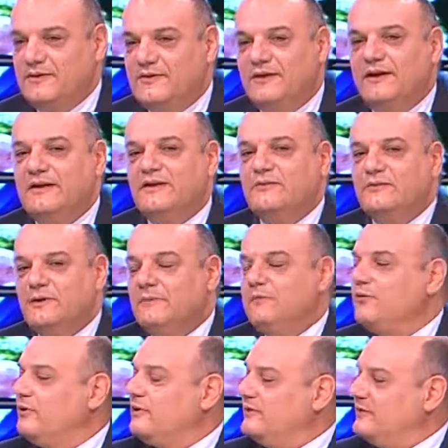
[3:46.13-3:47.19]
you say that we
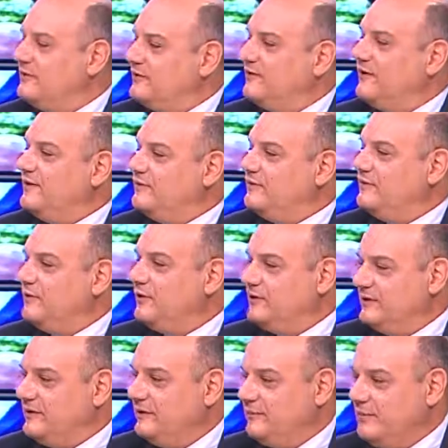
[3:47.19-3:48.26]
employ 35 to
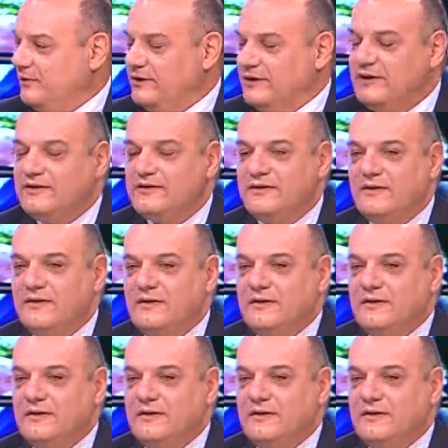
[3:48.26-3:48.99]
40 employees,